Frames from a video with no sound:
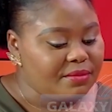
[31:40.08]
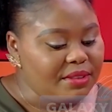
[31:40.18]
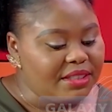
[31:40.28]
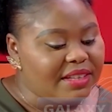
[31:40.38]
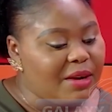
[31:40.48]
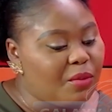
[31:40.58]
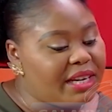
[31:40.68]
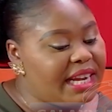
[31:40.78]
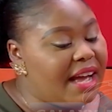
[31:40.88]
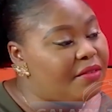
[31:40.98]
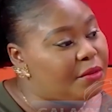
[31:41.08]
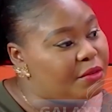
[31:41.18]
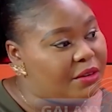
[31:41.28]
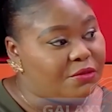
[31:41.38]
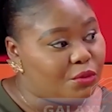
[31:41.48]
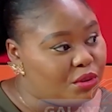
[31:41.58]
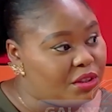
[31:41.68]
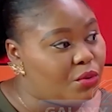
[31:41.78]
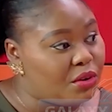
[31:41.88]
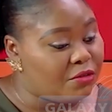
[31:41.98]
that when they have a food, they
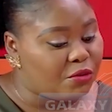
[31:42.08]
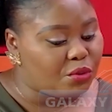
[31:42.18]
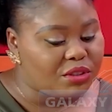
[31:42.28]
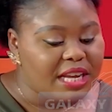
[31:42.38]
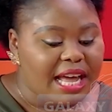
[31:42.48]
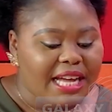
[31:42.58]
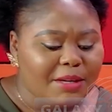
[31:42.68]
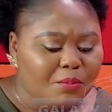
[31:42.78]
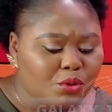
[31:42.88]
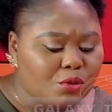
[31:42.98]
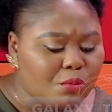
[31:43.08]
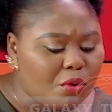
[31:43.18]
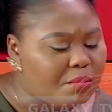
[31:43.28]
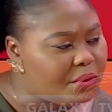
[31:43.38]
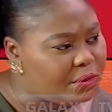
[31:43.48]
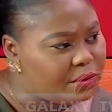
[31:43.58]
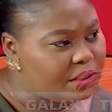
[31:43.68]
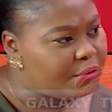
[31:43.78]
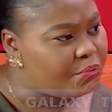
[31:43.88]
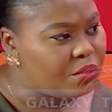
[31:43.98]
cook a food and they put small meal
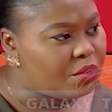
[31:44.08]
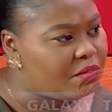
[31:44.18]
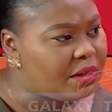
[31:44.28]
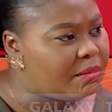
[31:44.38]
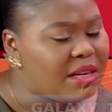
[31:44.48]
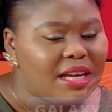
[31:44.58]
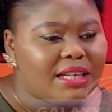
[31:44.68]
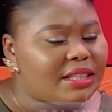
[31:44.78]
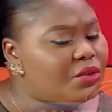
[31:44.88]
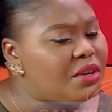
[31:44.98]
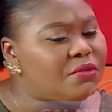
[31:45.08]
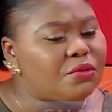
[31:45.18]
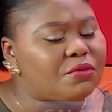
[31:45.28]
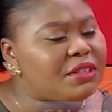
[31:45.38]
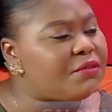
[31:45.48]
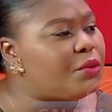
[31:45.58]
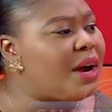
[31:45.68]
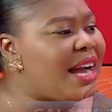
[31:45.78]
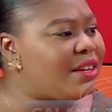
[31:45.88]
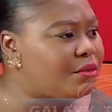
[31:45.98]
in front of them, they feel
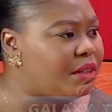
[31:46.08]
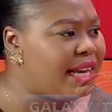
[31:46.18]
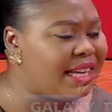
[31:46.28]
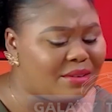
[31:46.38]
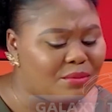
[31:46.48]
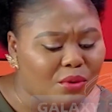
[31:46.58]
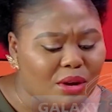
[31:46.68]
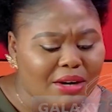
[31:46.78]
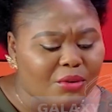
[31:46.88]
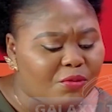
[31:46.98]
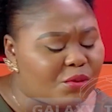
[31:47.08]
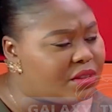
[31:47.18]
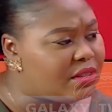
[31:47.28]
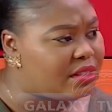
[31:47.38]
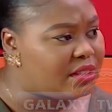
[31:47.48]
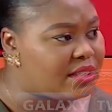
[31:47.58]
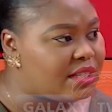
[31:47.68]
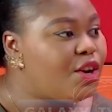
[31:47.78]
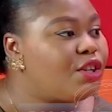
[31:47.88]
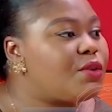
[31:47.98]
angry, like what kind of food is this?
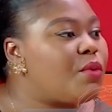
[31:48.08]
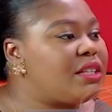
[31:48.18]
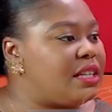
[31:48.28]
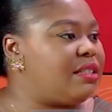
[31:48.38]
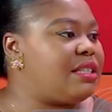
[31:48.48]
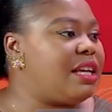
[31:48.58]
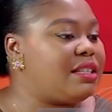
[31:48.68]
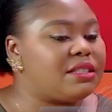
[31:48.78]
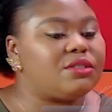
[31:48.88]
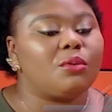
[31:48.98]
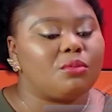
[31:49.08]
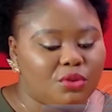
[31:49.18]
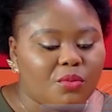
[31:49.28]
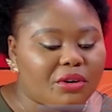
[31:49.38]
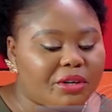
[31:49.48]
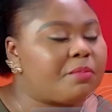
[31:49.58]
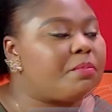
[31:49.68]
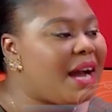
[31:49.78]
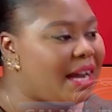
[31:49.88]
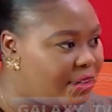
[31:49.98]
So what they say is, no, don't worry,
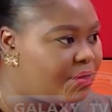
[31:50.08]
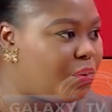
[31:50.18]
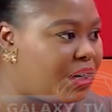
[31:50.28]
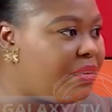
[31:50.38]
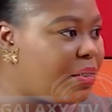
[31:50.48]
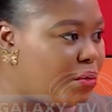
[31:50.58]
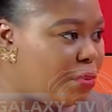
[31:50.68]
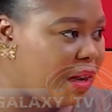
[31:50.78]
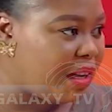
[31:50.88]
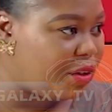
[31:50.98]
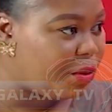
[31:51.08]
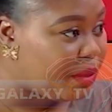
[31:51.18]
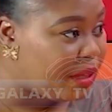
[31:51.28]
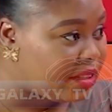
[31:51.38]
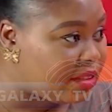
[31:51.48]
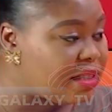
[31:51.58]
pack whatever you want to pack in your plate,